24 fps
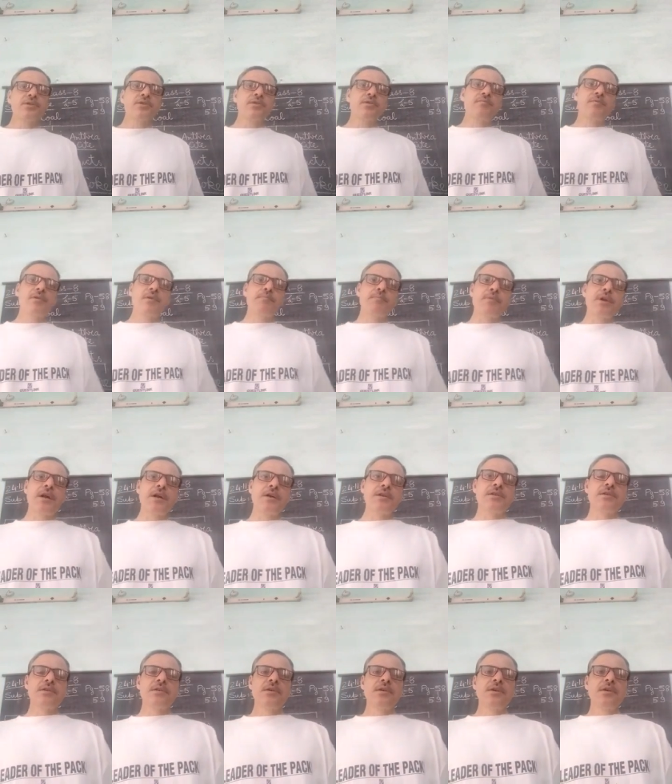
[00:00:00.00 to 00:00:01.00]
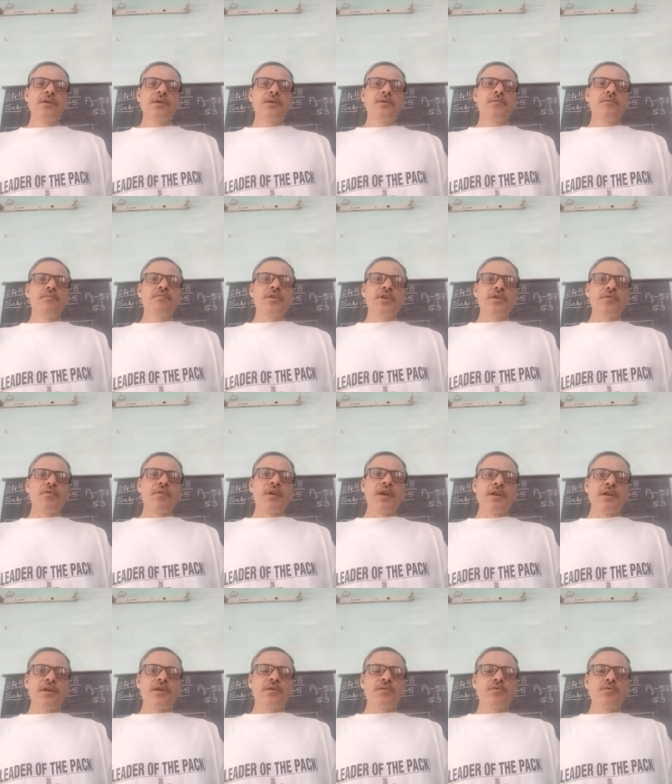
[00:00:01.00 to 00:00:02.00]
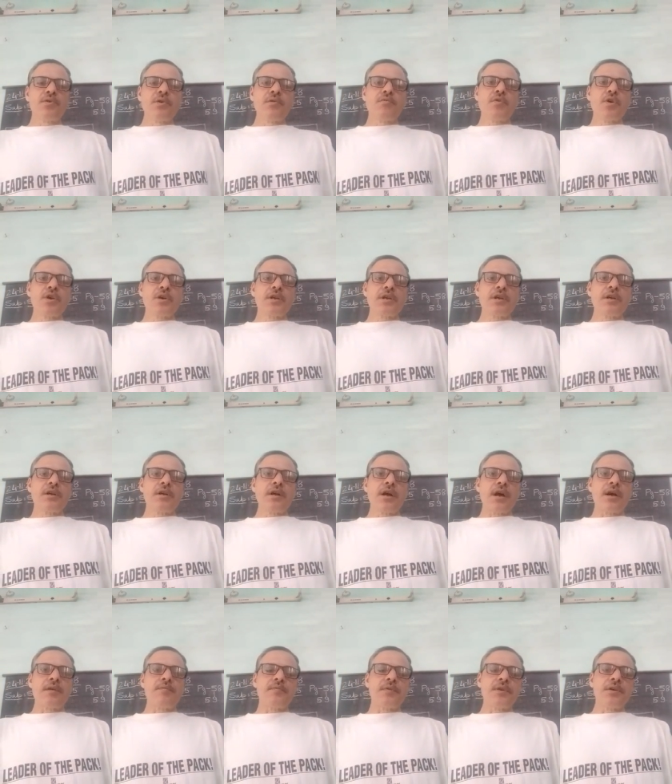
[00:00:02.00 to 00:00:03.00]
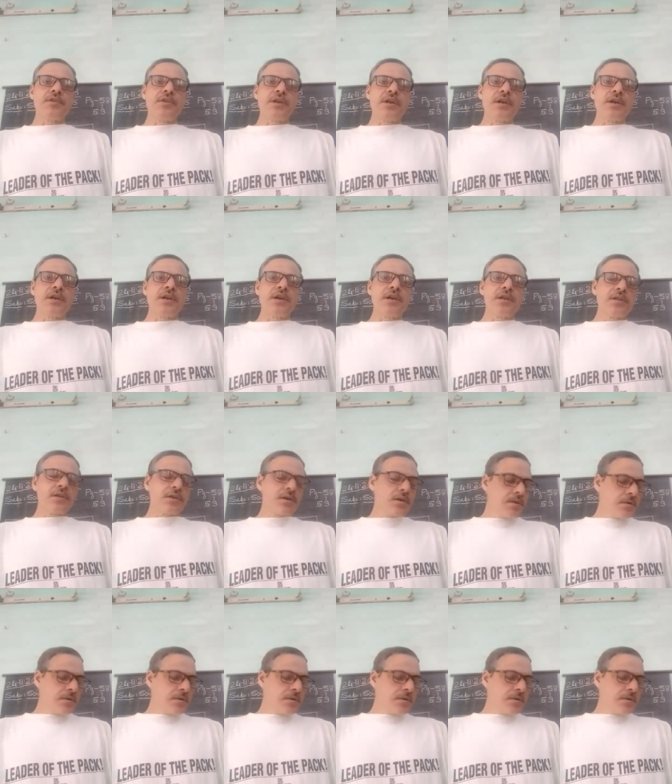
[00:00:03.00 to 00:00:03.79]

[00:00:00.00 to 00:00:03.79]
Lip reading: of the plants which fell into the water after their death